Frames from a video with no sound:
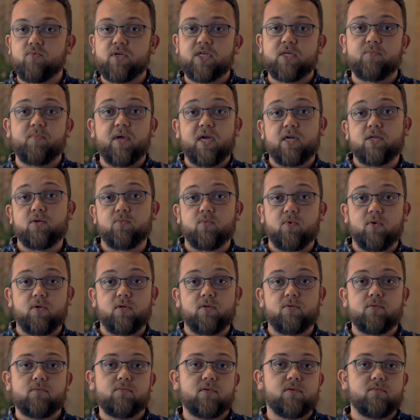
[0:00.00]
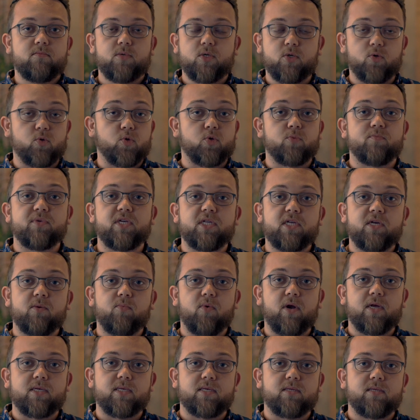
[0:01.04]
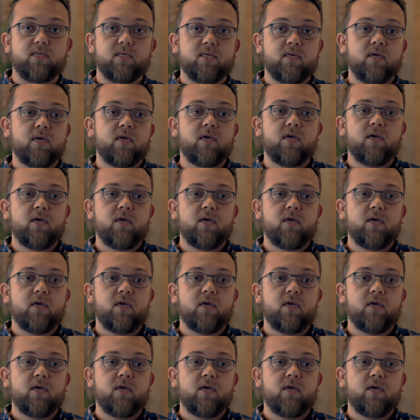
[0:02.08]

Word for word: respectable social media presence.